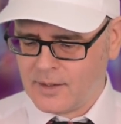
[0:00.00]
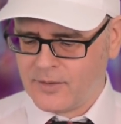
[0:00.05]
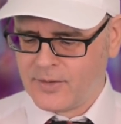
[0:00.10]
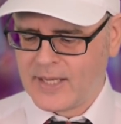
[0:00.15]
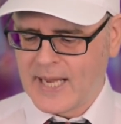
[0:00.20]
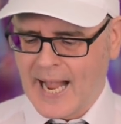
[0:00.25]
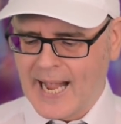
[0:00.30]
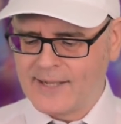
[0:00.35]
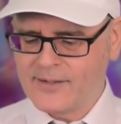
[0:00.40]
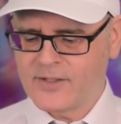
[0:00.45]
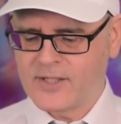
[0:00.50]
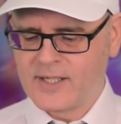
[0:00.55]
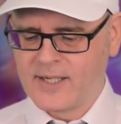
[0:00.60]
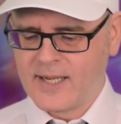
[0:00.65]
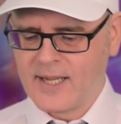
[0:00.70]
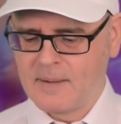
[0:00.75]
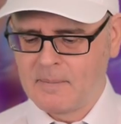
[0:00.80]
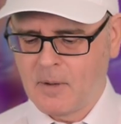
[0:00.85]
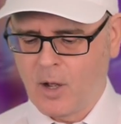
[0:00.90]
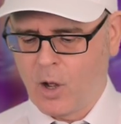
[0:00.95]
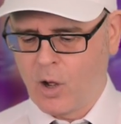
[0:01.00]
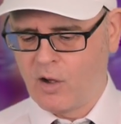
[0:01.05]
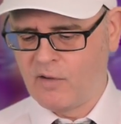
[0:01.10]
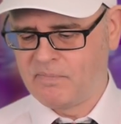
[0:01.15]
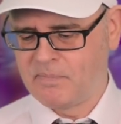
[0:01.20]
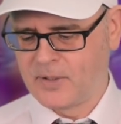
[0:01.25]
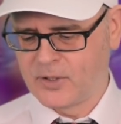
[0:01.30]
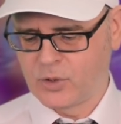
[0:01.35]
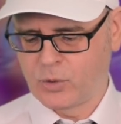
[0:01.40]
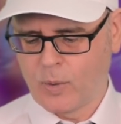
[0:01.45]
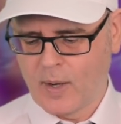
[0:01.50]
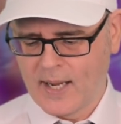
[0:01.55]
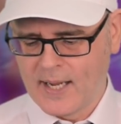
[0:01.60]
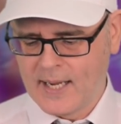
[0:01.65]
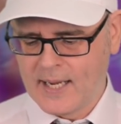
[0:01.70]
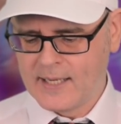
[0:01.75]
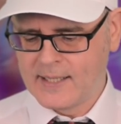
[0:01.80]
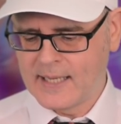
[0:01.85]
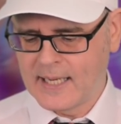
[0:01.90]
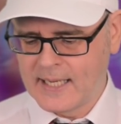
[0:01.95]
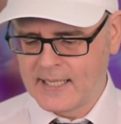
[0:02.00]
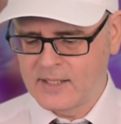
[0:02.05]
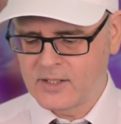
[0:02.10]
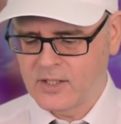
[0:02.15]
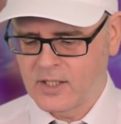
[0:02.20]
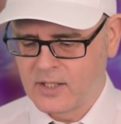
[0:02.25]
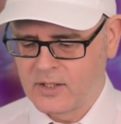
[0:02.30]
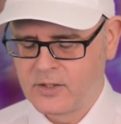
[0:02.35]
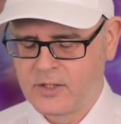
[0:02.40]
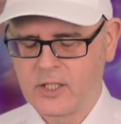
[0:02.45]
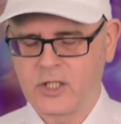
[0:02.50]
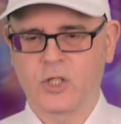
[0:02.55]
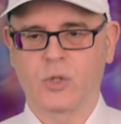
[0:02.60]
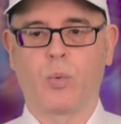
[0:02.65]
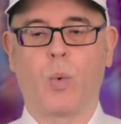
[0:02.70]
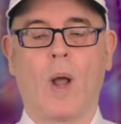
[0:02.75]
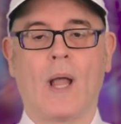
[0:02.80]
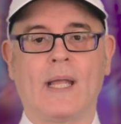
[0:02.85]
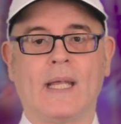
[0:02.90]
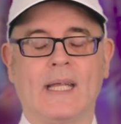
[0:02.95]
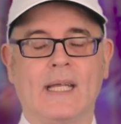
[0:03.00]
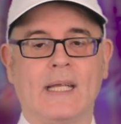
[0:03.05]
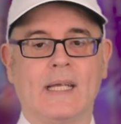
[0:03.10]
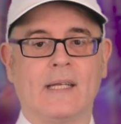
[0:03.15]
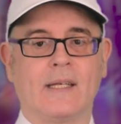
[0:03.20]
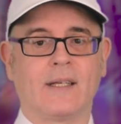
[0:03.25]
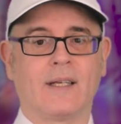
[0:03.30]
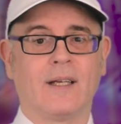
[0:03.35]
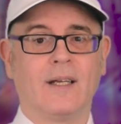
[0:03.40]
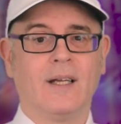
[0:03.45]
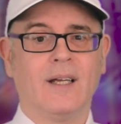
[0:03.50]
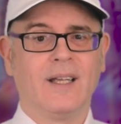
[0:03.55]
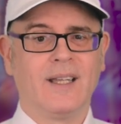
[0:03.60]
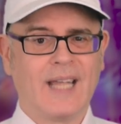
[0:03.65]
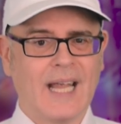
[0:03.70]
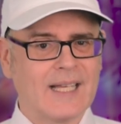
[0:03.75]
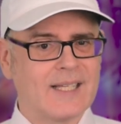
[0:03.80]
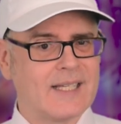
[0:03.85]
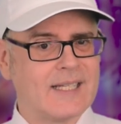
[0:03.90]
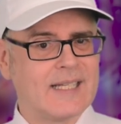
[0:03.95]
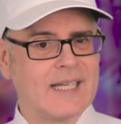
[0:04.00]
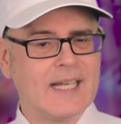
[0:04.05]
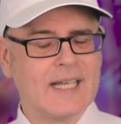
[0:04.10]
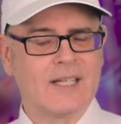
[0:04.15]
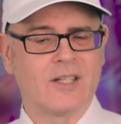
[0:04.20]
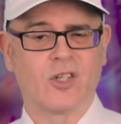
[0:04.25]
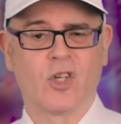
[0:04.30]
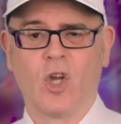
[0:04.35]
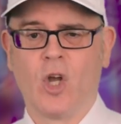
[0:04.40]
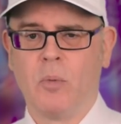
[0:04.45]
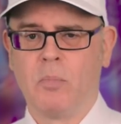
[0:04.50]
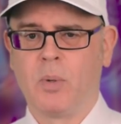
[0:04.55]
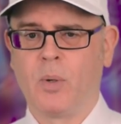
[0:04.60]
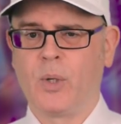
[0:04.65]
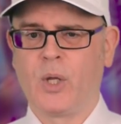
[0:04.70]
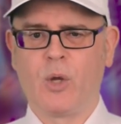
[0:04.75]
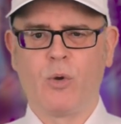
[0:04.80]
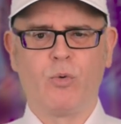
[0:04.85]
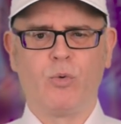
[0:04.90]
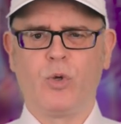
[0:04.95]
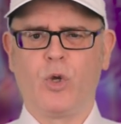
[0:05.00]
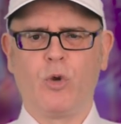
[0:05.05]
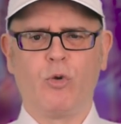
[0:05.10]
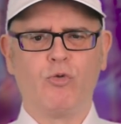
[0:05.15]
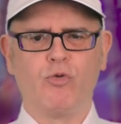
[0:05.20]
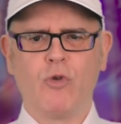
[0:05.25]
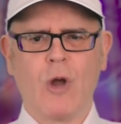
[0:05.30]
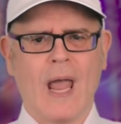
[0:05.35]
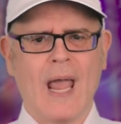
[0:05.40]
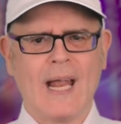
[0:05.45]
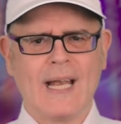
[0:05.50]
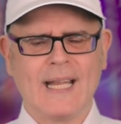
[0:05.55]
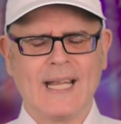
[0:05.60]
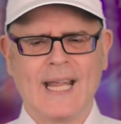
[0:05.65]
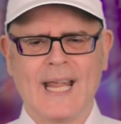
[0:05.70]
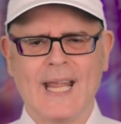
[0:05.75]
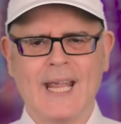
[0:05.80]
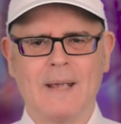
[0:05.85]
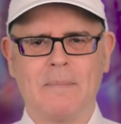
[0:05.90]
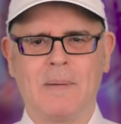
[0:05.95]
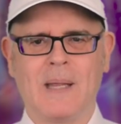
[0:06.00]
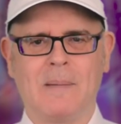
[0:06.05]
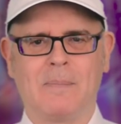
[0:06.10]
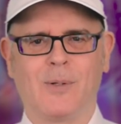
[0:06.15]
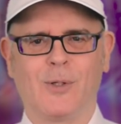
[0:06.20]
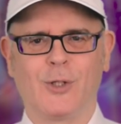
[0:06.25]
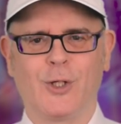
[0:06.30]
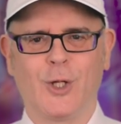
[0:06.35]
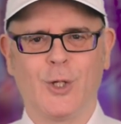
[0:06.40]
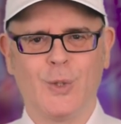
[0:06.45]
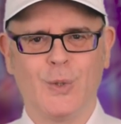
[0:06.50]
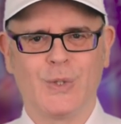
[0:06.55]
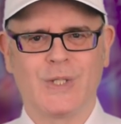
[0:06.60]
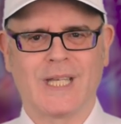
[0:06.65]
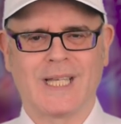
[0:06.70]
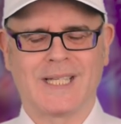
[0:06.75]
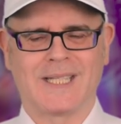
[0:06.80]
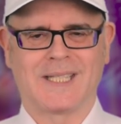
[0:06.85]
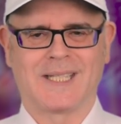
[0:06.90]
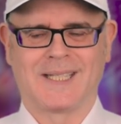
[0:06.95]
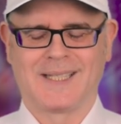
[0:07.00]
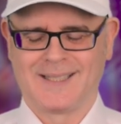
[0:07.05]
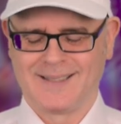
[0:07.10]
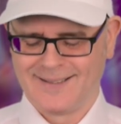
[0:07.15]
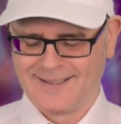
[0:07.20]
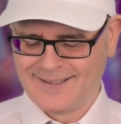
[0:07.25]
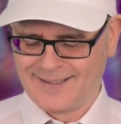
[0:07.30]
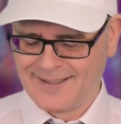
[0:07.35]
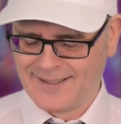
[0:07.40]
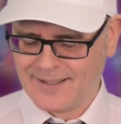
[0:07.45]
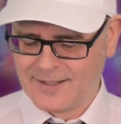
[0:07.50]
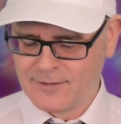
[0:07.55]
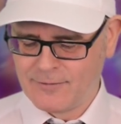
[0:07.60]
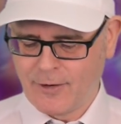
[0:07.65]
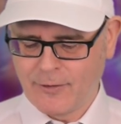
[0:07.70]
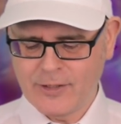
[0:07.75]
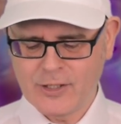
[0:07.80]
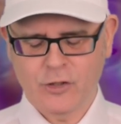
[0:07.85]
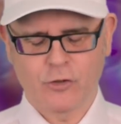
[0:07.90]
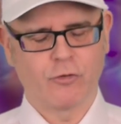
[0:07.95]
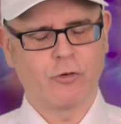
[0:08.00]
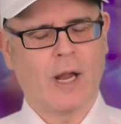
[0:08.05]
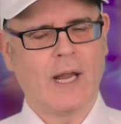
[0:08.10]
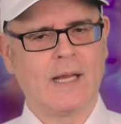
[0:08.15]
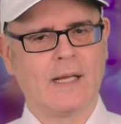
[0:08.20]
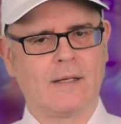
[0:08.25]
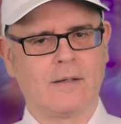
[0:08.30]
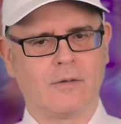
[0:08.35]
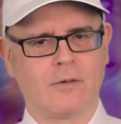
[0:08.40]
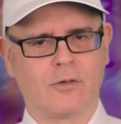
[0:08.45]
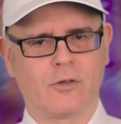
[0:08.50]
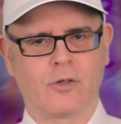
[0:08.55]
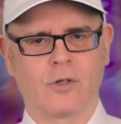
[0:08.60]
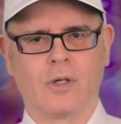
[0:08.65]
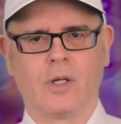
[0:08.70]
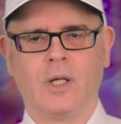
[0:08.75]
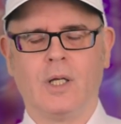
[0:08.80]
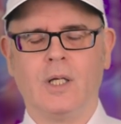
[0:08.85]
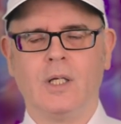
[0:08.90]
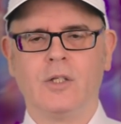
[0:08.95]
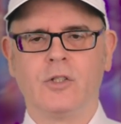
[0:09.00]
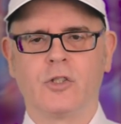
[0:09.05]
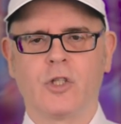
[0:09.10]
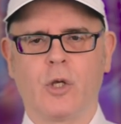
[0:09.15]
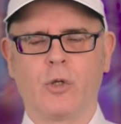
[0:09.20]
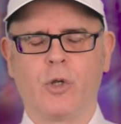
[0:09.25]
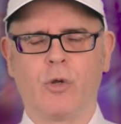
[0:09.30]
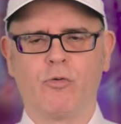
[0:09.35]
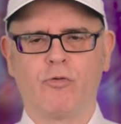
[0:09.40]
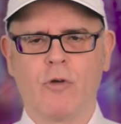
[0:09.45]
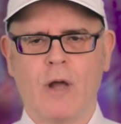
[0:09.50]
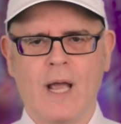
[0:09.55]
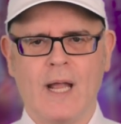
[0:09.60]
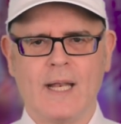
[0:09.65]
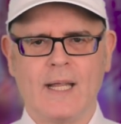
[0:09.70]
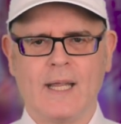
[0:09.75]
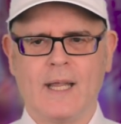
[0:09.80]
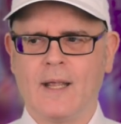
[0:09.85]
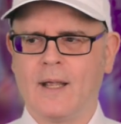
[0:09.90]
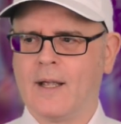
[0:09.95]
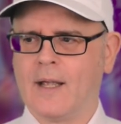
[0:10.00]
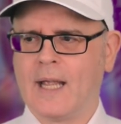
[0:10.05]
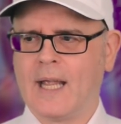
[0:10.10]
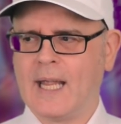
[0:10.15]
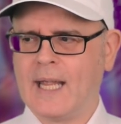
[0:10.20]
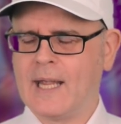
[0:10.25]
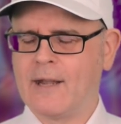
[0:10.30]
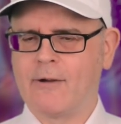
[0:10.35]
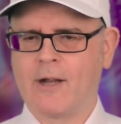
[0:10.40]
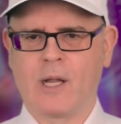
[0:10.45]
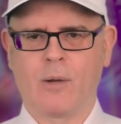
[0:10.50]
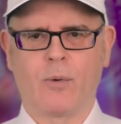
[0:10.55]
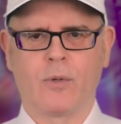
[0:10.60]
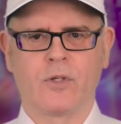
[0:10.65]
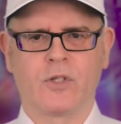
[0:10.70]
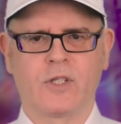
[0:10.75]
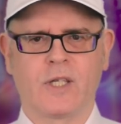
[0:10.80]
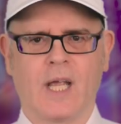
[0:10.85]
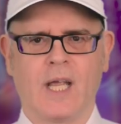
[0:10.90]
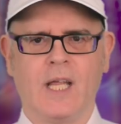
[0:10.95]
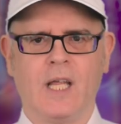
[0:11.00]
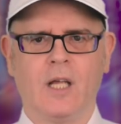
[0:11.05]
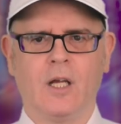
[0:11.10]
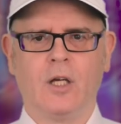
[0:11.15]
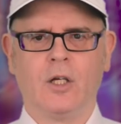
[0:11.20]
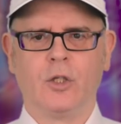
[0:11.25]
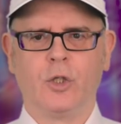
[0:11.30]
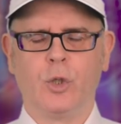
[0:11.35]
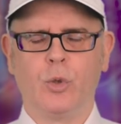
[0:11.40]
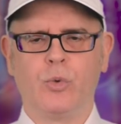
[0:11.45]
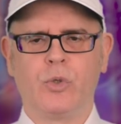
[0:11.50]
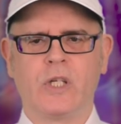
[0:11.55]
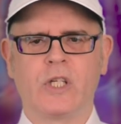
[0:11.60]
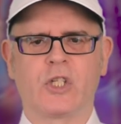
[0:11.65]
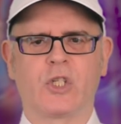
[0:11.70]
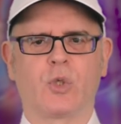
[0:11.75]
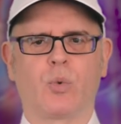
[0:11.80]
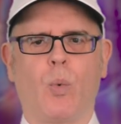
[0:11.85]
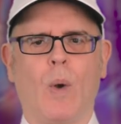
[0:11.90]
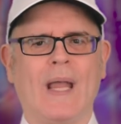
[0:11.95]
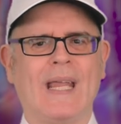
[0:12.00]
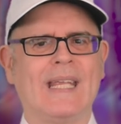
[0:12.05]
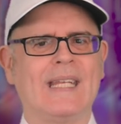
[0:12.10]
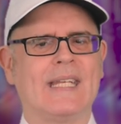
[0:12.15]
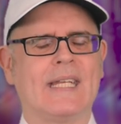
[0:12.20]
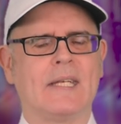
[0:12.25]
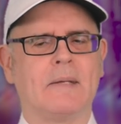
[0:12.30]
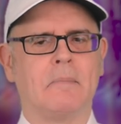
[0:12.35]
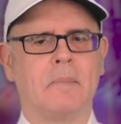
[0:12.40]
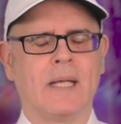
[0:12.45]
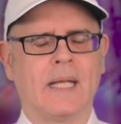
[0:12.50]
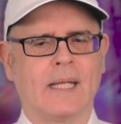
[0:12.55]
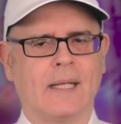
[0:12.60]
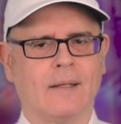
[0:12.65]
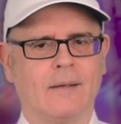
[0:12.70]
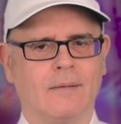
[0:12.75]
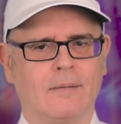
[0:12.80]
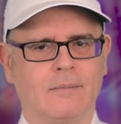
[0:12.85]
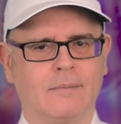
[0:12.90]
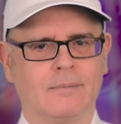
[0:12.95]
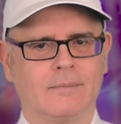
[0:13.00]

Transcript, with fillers: The antonym of persuade is dissuade. Yes, it is, but you, you rarely hear people use it. It's very strange. So you rarely hear anyone say, You dissuaded me.